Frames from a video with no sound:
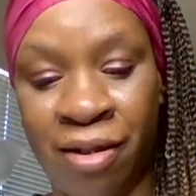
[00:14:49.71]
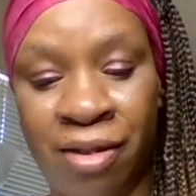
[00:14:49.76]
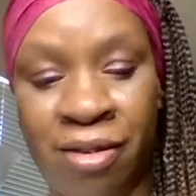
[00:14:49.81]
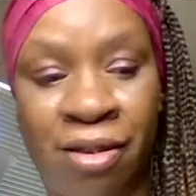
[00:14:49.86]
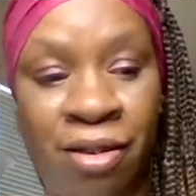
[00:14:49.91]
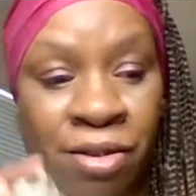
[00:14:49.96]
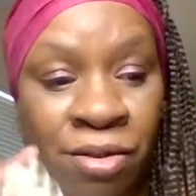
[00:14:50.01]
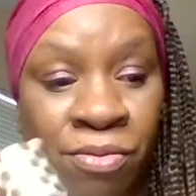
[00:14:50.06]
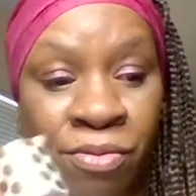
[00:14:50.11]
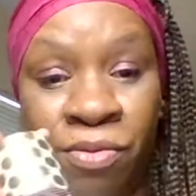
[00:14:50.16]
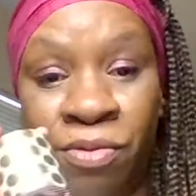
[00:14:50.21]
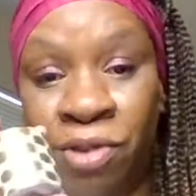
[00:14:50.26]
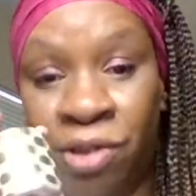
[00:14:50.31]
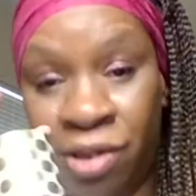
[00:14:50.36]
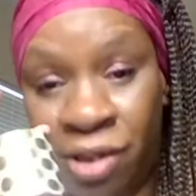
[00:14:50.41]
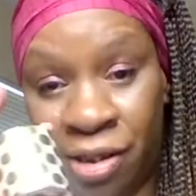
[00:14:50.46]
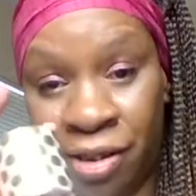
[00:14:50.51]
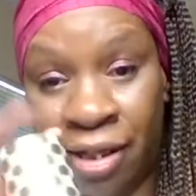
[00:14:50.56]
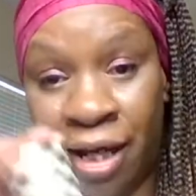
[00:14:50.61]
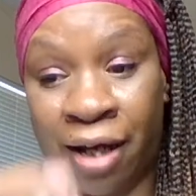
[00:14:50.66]
to do,
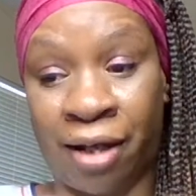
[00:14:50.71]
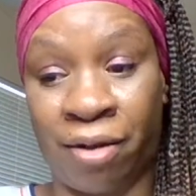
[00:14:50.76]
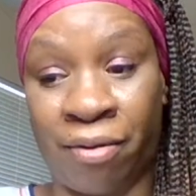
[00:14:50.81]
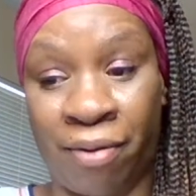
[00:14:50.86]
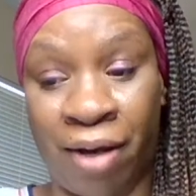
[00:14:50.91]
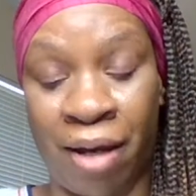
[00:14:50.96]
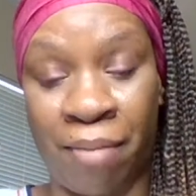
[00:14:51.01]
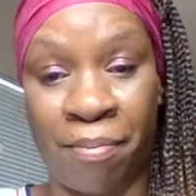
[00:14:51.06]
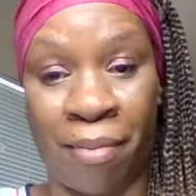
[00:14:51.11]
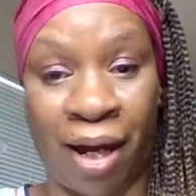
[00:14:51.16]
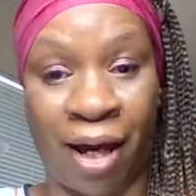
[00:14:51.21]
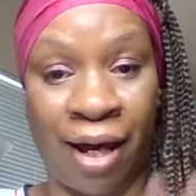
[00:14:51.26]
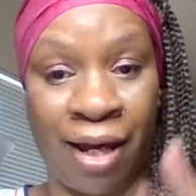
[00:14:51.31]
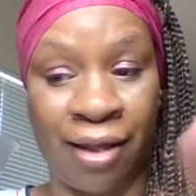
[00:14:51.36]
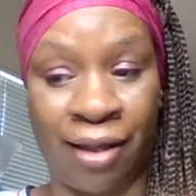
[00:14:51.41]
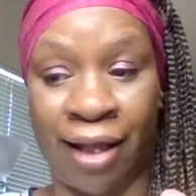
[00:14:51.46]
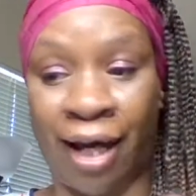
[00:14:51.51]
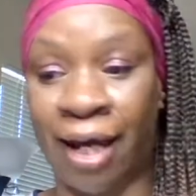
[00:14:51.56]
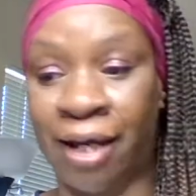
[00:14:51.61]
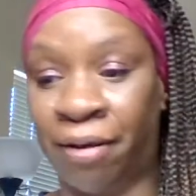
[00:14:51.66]
to decorate my
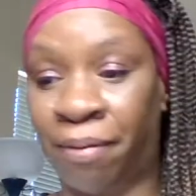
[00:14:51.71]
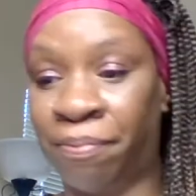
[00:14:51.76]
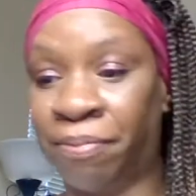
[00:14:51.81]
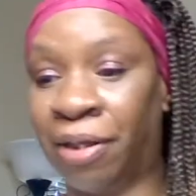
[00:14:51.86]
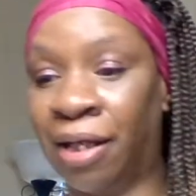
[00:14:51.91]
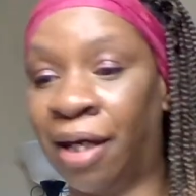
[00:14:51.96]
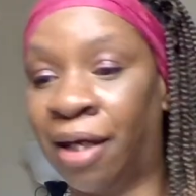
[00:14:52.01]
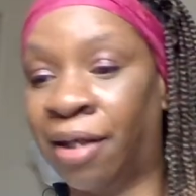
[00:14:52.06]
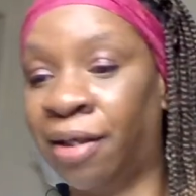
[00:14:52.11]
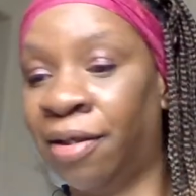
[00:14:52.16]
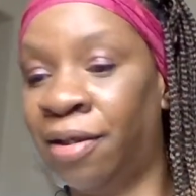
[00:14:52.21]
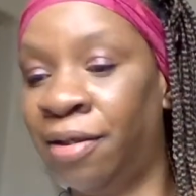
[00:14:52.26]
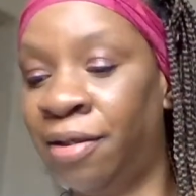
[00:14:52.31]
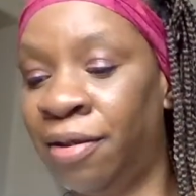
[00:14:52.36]
light up thing.